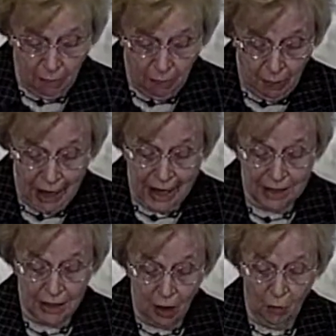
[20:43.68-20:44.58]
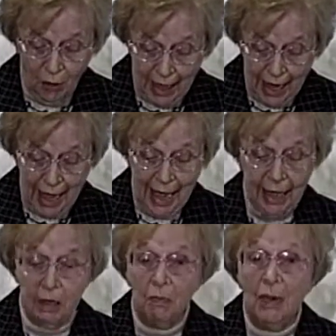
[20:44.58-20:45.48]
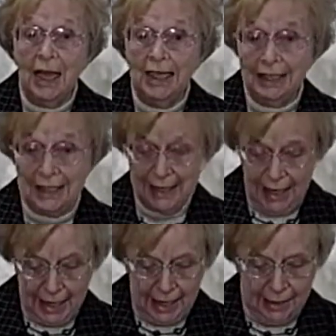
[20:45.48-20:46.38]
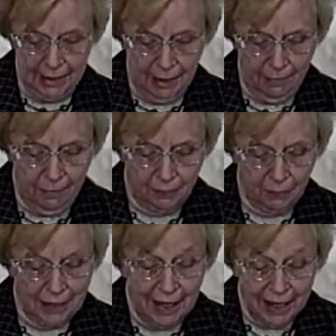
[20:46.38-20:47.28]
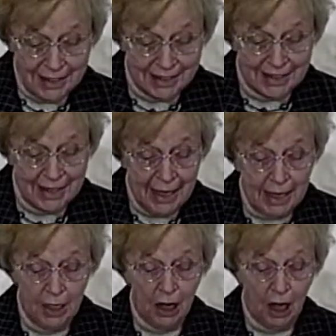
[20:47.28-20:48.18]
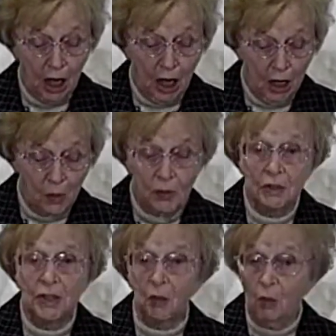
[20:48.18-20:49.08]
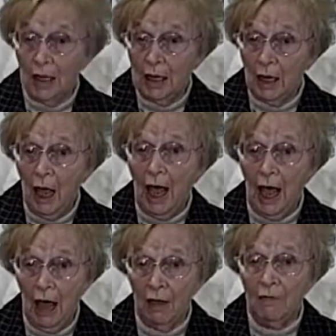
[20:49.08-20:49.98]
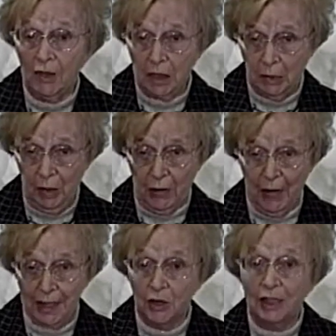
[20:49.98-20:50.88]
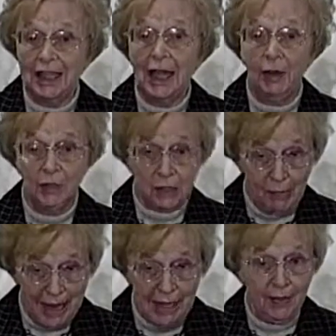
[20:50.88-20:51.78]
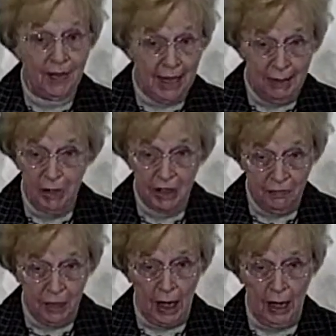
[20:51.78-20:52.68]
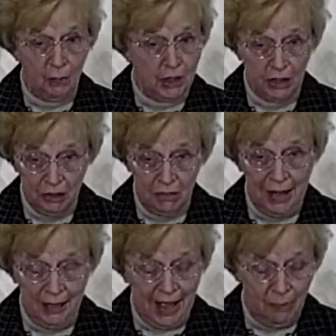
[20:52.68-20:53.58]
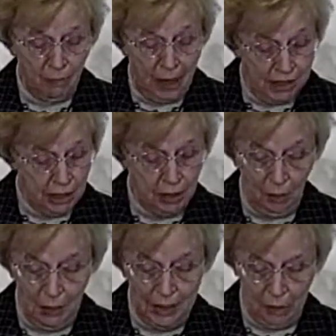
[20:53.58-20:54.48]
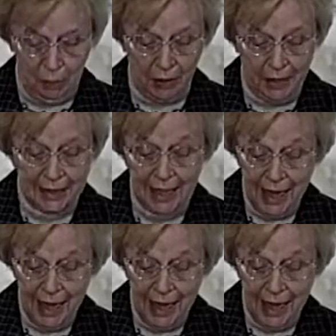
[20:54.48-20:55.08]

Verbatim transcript: But when Adam sinned, sin closed the window of the spirit. You see, he was made in the image of God. We just read that body, soul, and spirit.